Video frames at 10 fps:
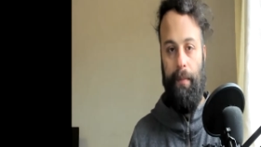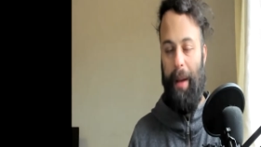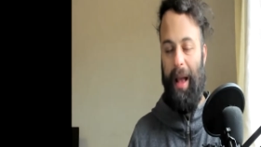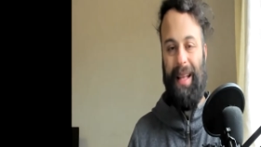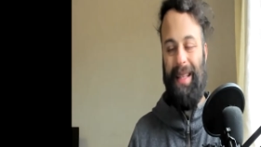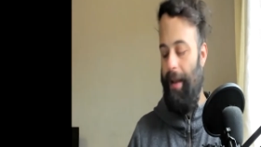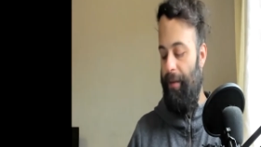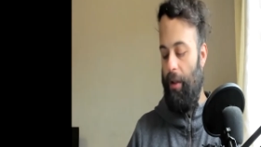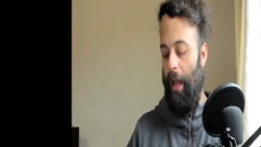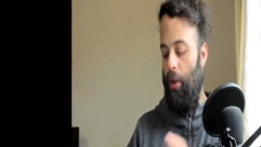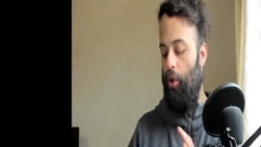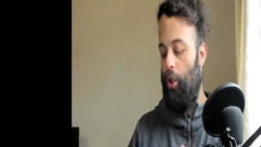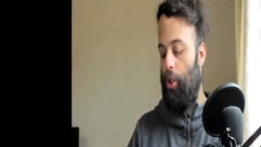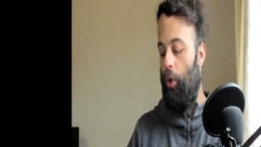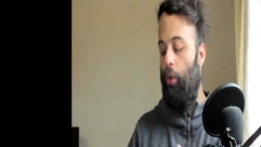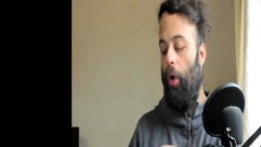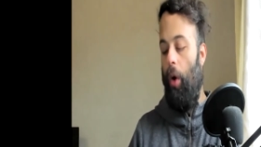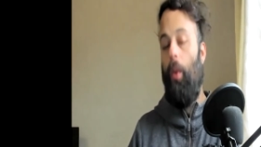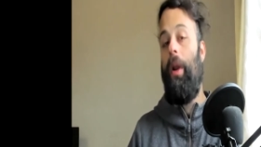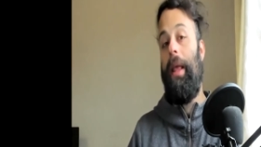bacteria that you just do
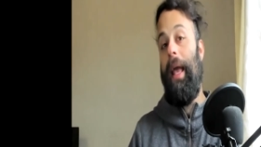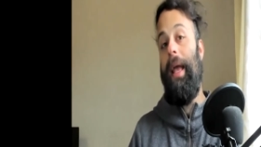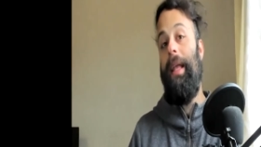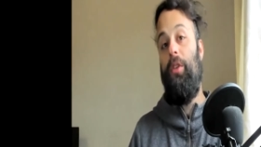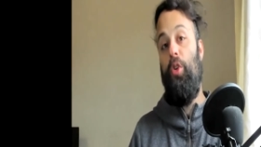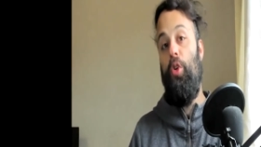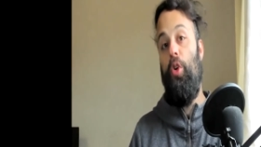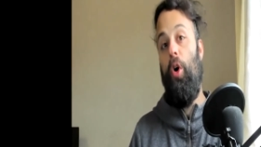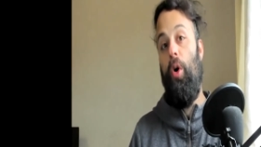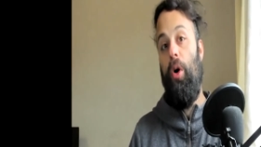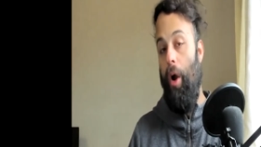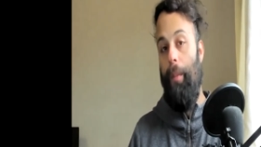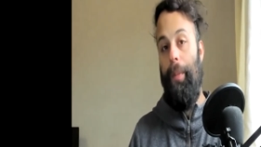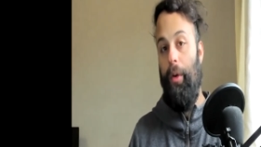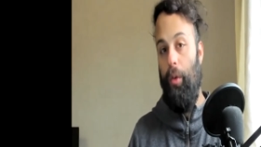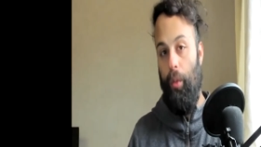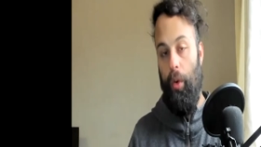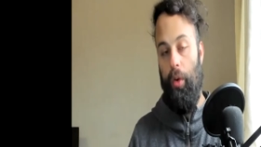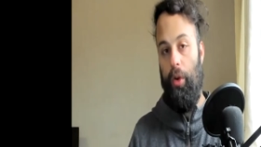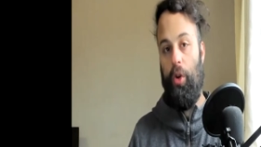not want to get into your open
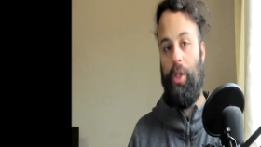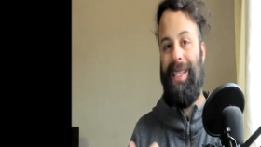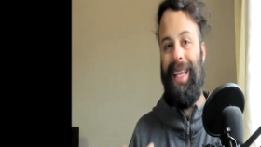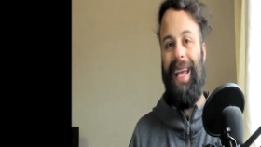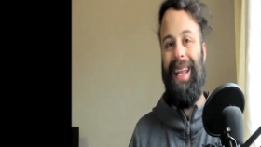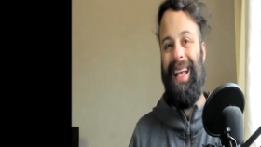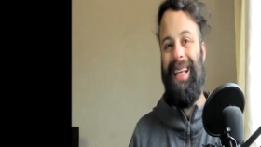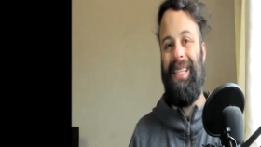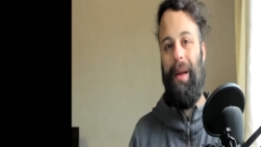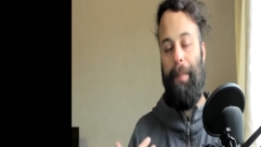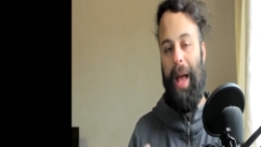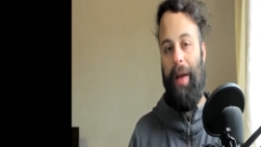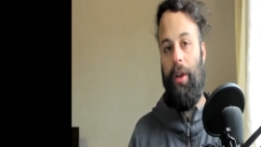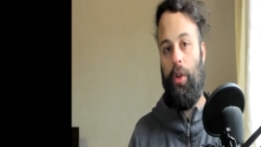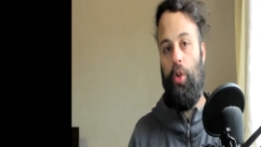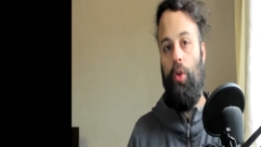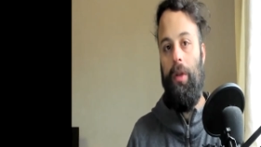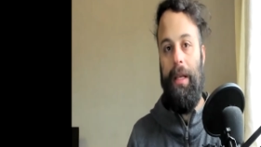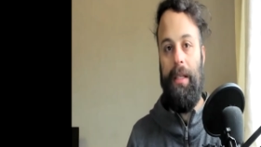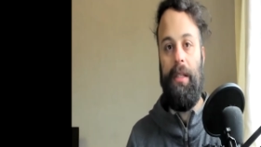wound. Your skin is a barrier to
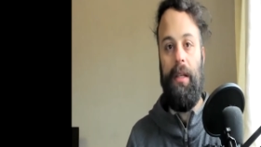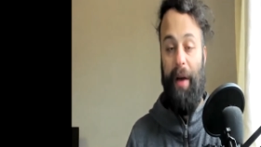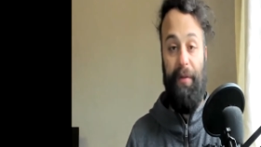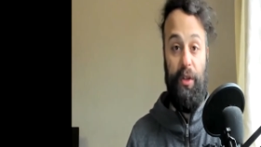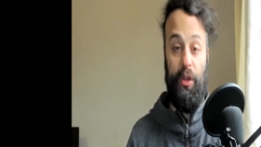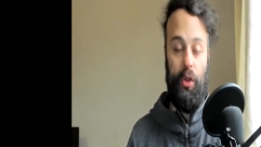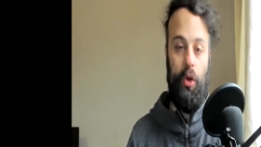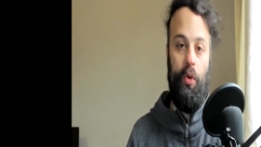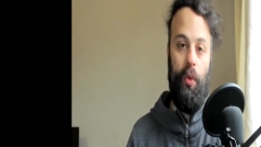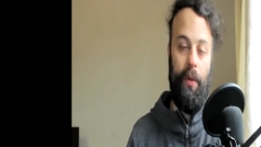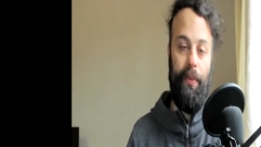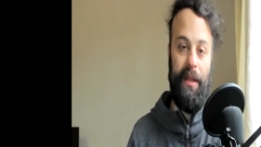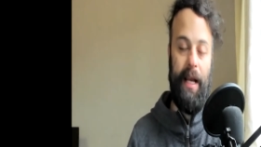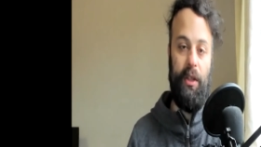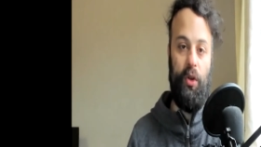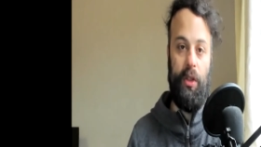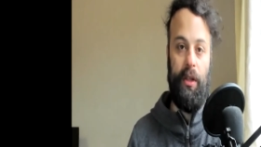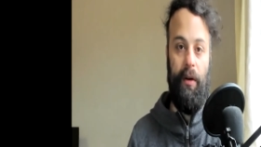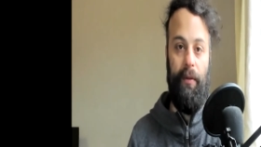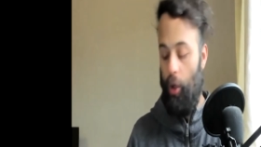these pathogens, so you want to protect
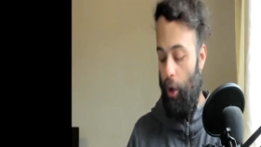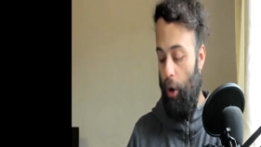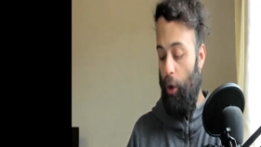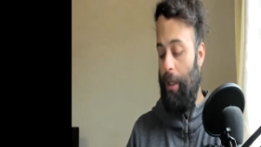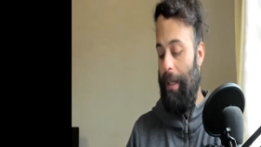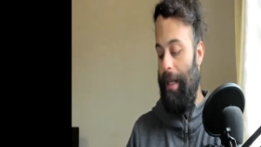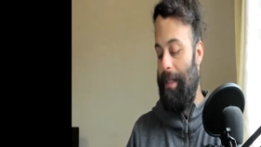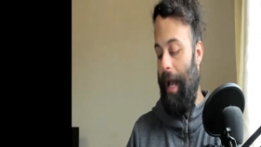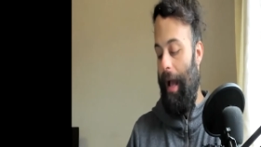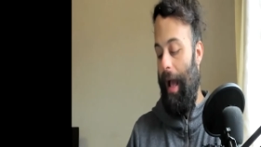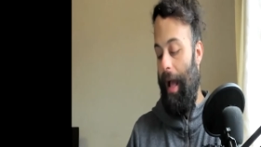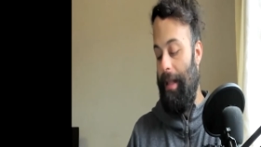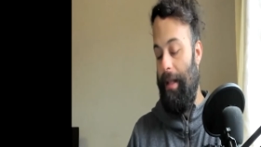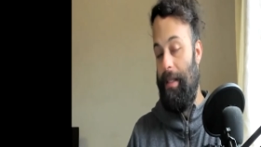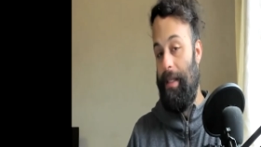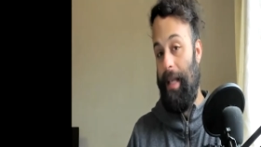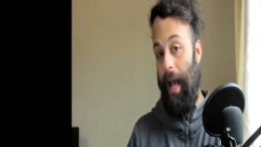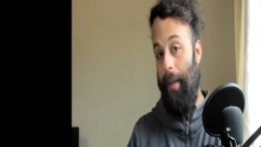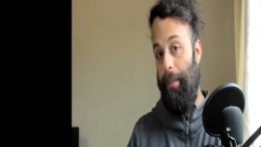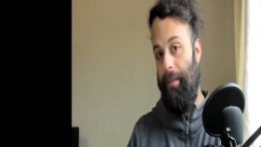yourself. So clotting is that added
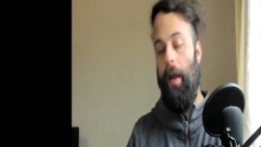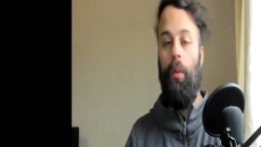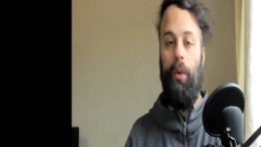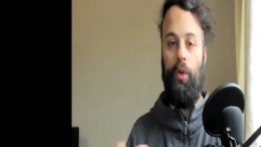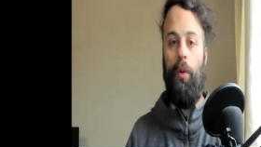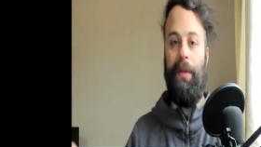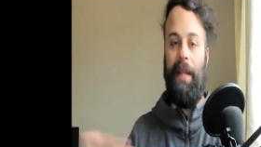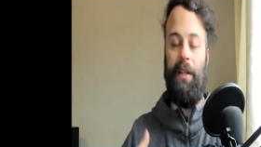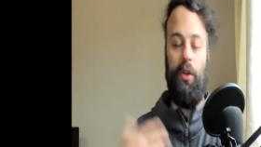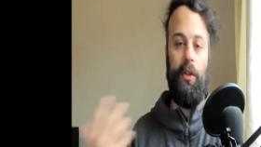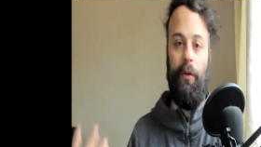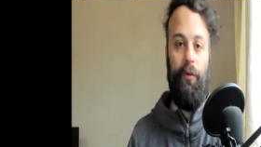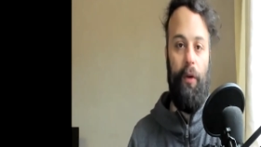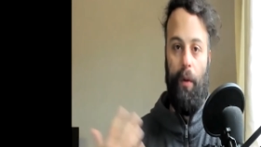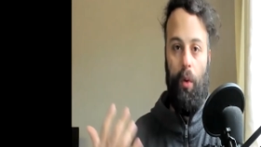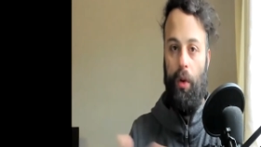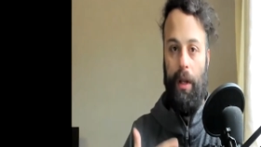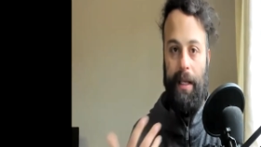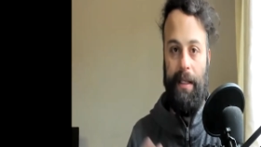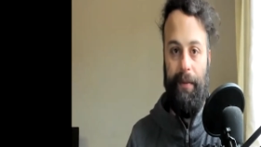scab, which will protect yourself from all of these